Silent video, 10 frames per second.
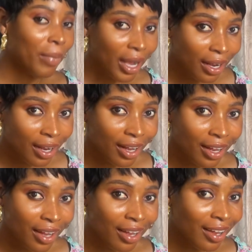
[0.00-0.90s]
back
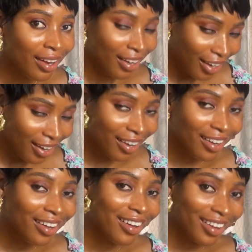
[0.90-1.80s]
yeah
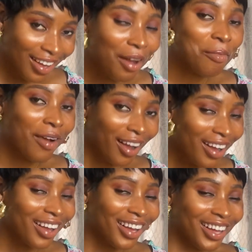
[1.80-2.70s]
i'm back